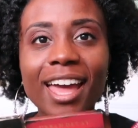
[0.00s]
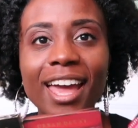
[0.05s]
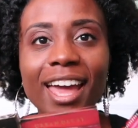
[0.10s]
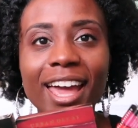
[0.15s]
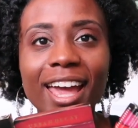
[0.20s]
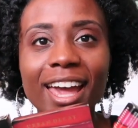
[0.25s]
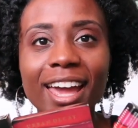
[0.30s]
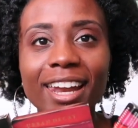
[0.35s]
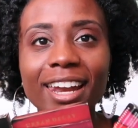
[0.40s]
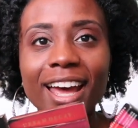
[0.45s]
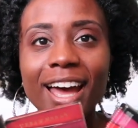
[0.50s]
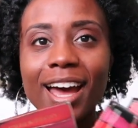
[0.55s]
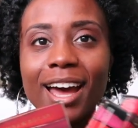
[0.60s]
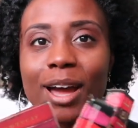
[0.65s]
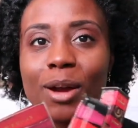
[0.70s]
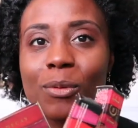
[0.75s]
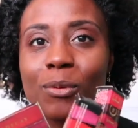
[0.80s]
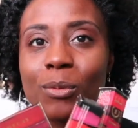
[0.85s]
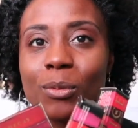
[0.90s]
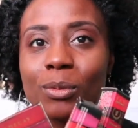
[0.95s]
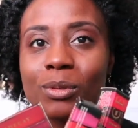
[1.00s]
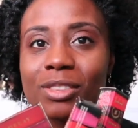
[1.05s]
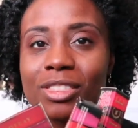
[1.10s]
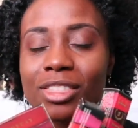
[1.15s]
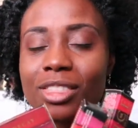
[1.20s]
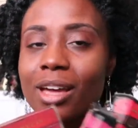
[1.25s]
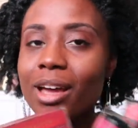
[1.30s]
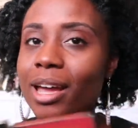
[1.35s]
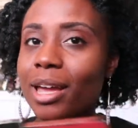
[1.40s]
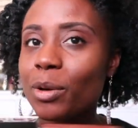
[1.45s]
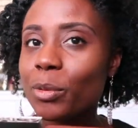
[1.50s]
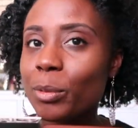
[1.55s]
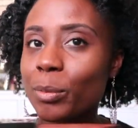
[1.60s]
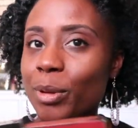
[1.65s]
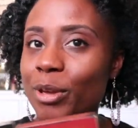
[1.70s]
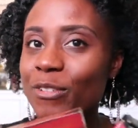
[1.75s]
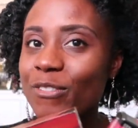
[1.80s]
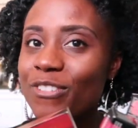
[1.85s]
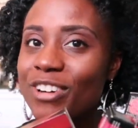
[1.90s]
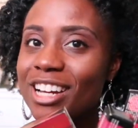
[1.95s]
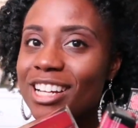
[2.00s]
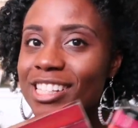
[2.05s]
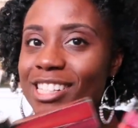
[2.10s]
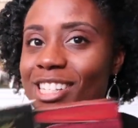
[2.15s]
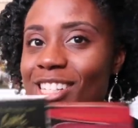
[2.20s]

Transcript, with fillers: and I thought it would be fun